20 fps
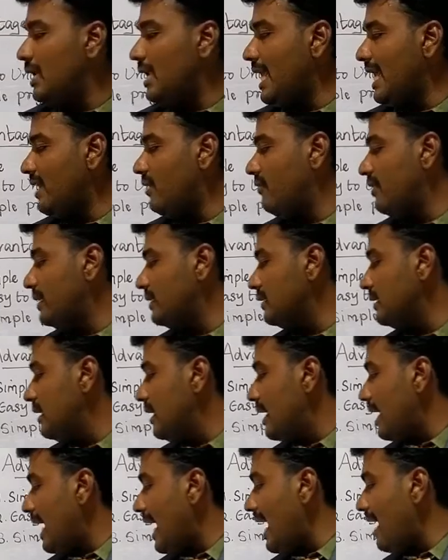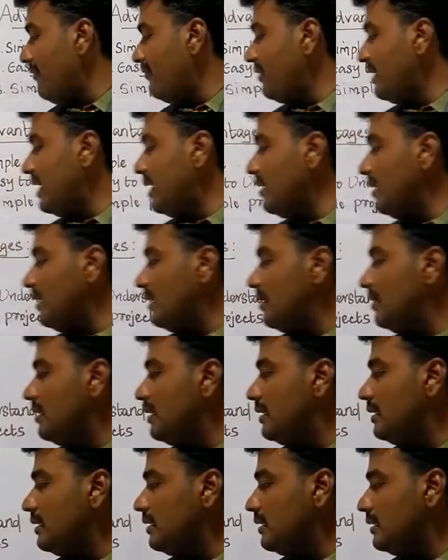Likewise, after
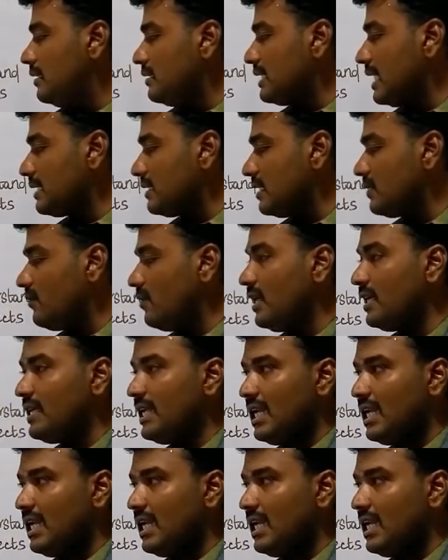successfully